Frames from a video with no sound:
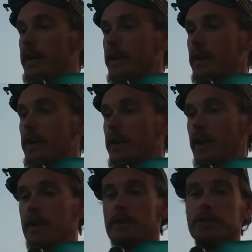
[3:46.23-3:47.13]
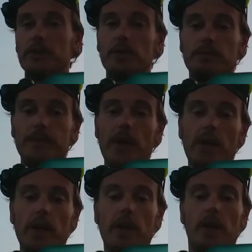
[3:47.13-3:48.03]
Yeah, so
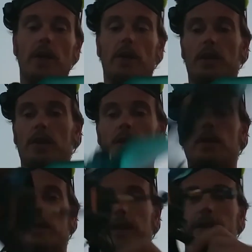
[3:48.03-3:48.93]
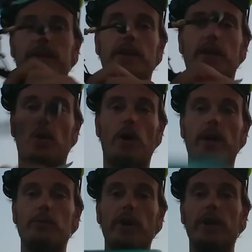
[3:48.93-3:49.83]
that's the quad I'm
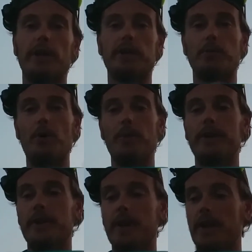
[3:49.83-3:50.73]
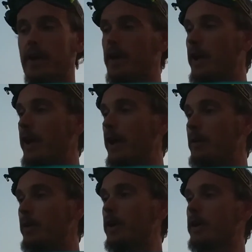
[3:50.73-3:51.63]
running at the moment.
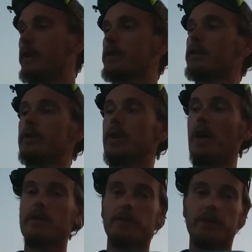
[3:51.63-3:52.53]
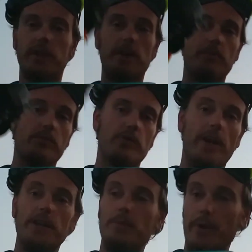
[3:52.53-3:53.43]
Still got same
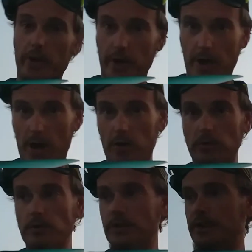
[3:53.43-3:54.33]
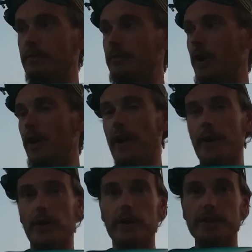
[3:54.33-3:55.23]
transmitter and goggles and all that noise.